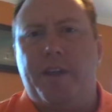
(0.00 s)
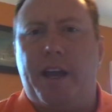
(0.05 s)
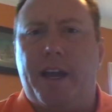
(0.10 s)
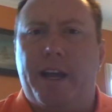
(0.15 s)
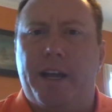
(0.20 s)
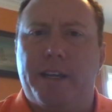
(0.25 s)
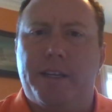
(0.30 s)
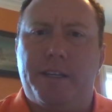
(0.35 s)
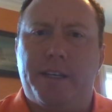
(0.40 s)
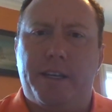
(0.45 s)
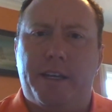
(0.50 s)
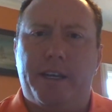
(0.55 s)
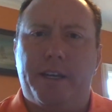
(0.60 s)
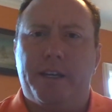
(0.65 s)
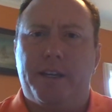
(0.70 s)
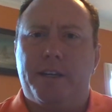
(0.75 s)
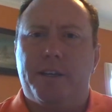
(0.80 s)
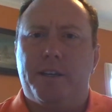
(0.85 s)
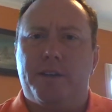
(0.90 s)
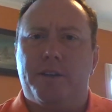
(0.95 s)
that
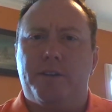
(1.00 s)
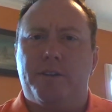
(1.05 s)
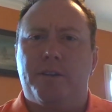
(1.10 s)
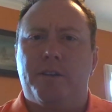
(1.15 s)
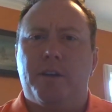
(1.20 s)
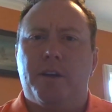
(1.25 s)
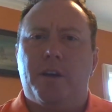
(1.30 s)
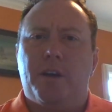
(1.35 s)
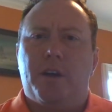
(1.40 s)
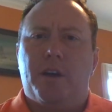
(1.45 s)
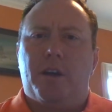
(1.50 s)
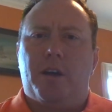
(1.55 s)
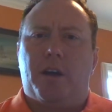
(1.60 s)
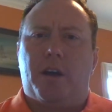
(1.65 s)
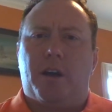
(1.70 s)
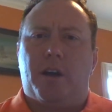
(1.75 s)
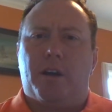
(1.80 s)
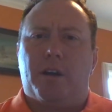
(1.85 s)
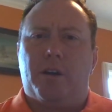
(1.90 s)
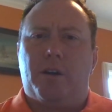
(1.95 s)
is
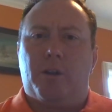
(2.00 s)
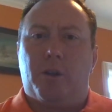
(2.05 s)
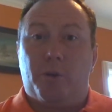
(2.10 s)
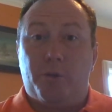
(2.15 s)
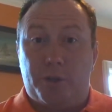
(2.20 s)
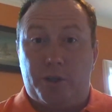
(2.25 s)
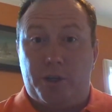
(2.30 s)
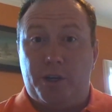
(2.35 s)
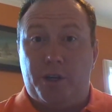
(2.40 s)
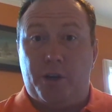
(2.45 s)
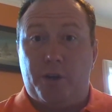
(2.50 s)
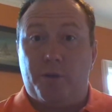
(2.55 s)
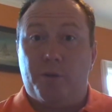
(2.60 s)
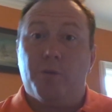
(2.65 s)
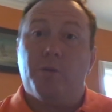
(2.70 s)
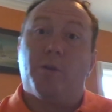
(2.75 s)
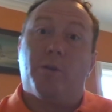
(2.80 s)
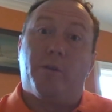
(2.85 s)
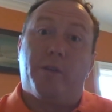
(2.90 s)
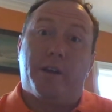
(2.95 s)
close to
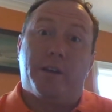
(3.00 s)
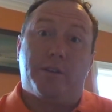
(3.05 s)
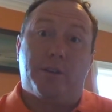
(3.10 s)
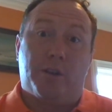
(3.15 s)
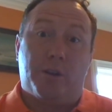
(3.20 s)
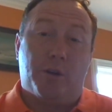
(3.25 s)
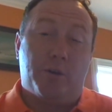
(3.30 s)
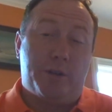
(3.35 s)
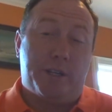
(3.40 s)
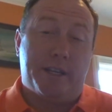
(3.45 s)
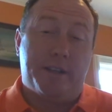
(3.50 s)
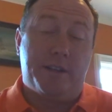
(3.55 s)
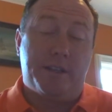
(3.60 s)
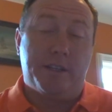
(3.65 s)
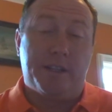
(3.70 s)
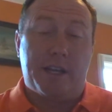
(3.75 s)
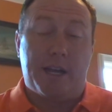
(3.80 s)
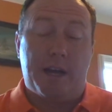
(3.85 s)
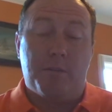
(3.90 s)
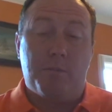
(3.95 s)
you, or that's close
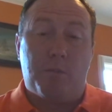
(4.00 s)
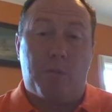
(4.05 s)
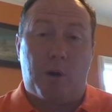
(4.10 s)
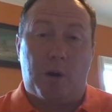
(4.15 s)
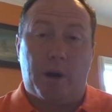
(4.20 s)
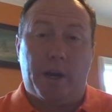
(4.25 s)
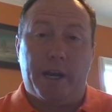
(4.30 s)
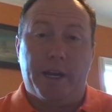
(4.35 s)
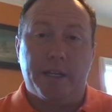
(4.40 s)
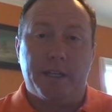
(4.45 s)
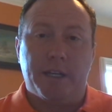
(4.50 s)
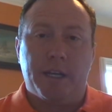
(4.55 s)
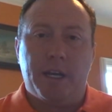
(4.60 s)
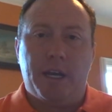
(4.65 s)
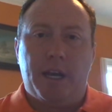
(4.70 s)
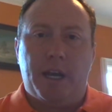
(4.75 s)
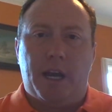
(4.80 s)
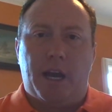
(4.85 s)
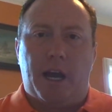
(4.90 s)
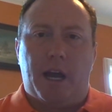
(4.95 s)
into that market.
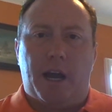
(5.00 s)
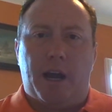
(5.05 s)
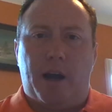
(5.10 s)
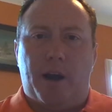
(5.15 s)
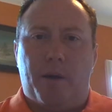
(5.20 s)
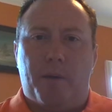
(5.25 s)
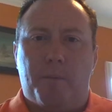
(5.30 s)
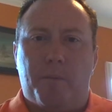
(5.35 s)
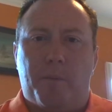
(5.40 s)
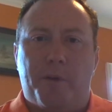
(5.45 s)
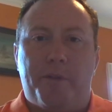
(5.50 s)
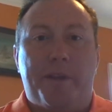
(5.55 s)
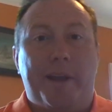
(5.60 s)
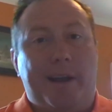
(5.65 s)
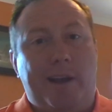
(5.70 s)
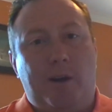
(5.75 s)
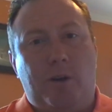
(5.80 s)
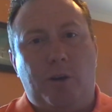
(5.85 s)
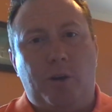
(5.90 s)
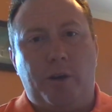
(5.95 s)
What
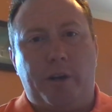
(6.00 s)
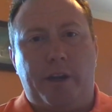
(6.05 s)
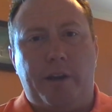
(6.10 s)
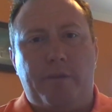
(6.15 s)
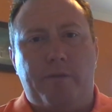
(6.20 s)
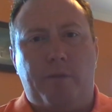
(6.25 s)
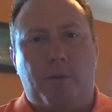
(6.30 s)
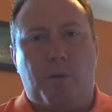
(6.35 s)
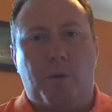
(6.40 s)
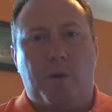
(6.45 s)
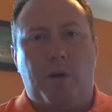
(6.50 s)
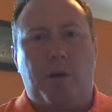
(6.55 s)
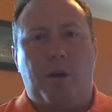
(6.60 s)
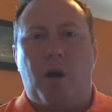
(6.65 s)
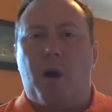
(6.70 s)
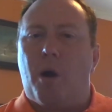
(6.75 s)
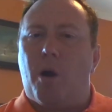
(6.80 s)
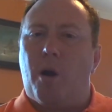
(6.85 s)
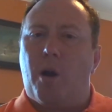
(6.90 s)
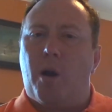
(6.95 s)
they are looking
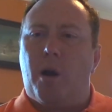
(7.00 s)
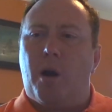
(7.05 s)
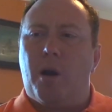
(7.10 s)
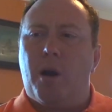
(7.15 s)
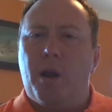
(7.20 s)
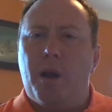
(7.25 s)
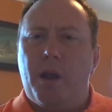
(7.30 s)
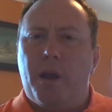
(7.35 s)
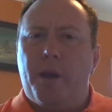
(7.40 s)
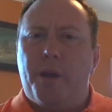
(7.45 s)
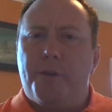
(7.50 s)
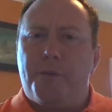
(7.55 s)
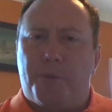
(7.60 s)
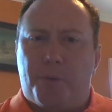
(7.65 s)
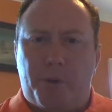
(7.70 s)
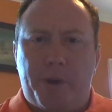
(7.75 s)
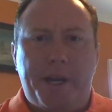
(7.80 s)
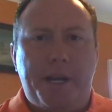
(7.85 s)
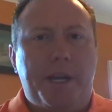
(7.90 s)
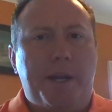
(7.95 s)
for are
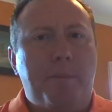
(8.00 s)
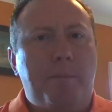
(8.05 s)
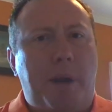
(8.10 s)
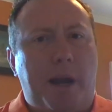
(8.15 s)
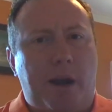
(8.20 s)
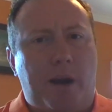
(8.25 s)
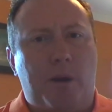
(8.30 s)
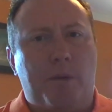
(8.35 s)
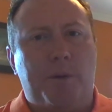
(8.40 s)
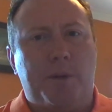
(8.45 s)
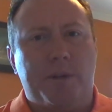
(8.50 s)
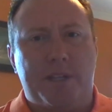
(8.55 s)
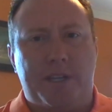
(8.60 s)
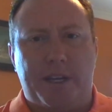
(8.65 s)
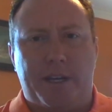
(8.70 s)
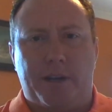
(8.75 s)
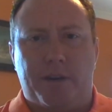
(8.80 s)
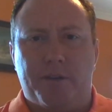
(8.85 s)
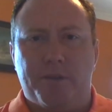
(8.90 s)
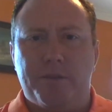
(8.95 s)
3 comparable
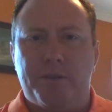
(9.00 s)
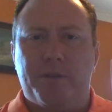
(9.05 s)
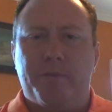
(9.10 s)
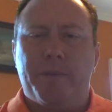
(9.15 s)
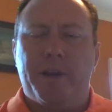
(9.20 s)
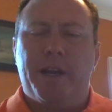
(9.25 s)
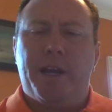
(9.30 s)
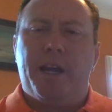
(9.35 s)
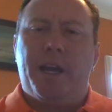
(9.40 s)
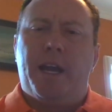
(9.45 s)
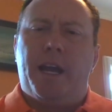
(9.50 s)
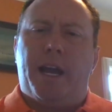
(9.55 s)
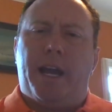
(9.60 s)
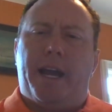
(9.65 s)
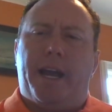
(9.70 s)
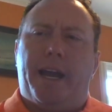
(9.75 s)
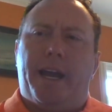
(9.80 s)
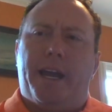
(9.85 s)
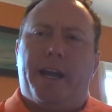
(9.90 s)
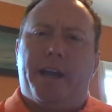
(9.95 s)
sales,
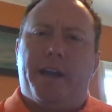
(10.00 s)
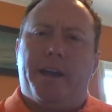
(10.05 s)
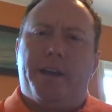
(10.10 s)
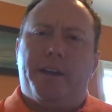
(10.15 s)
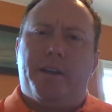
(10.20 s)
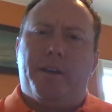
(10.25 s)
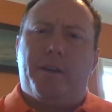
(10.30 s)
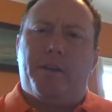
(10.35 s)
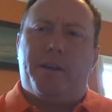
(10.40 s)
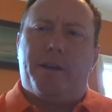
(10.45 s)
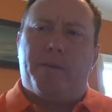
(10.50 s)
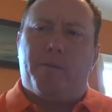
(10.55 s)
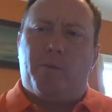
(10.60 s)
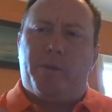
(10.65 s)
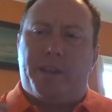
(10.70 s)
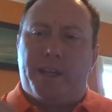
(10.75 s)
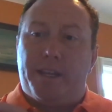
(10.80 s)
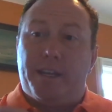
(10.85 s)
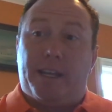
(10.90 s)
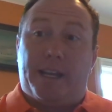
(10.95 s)
and
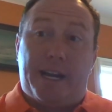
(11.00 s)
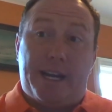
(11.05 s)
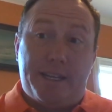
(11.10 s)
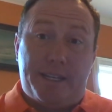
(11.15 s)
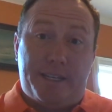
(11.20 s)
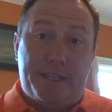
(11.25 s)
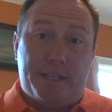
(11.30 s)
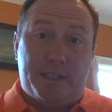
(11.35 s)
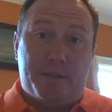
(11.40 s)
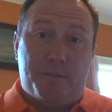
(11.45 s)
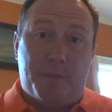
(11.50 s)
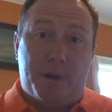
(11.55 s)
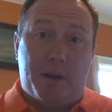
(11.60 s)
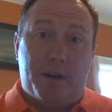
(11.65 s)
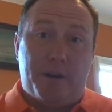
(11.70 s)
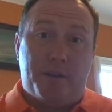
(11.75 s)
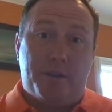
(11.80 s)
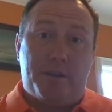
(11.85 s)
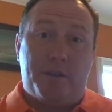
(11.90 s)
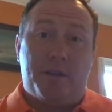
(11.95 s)
within the last 6
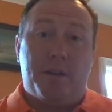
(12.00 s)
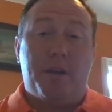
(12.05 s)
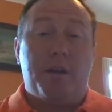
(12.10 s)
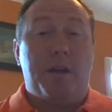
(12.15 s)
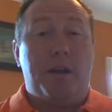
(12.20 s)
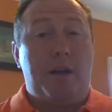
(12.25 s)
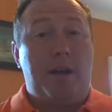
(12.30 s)
months,